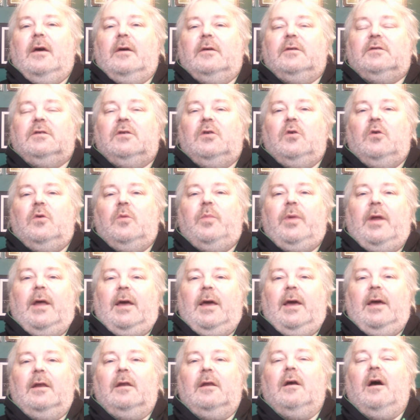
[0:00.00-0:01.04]
to bring
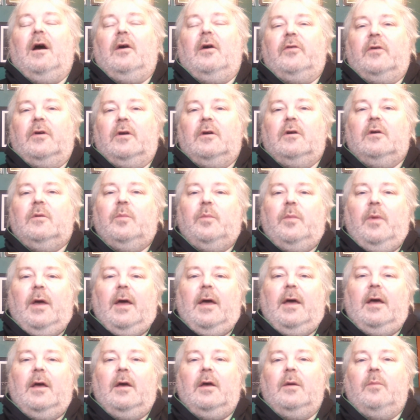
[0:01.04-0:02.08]
in other
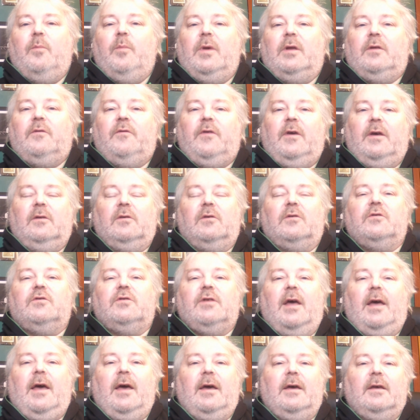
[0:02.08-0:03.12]
midfielders
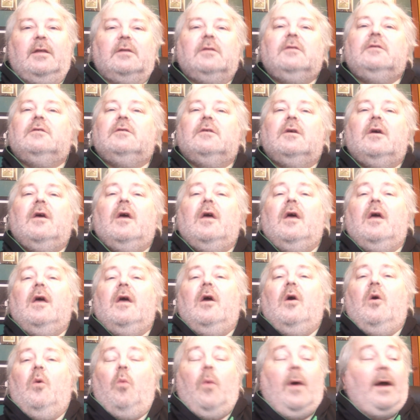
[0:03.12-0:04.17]
and
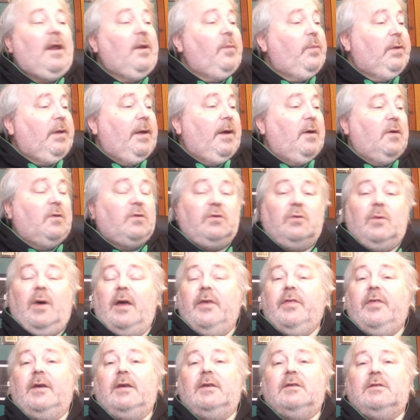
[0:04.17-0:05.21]
wide players. So I
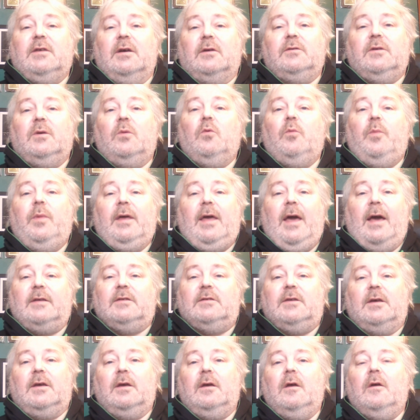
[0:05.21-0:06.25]
think Celtic would be
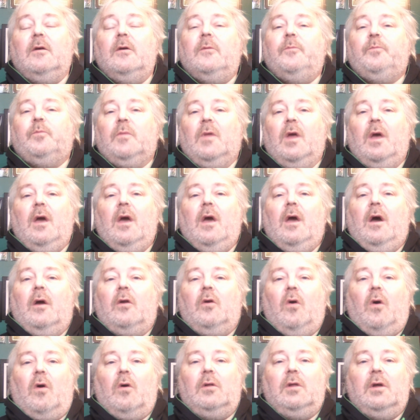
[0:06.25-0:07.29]
getting an
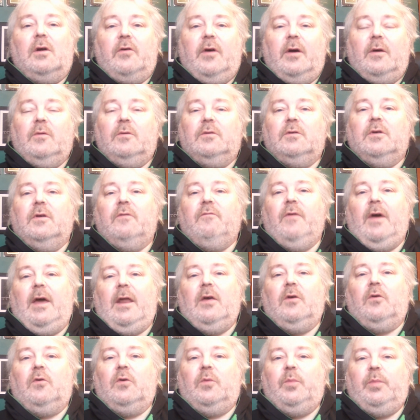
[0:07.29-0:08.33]
all-around
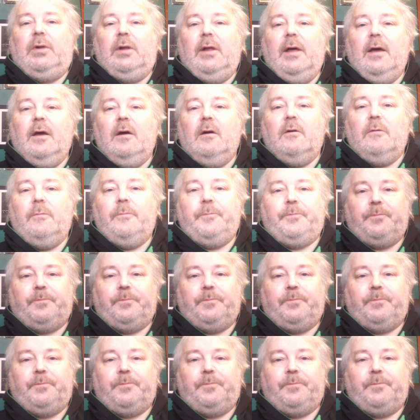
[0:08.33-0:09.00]
very good player,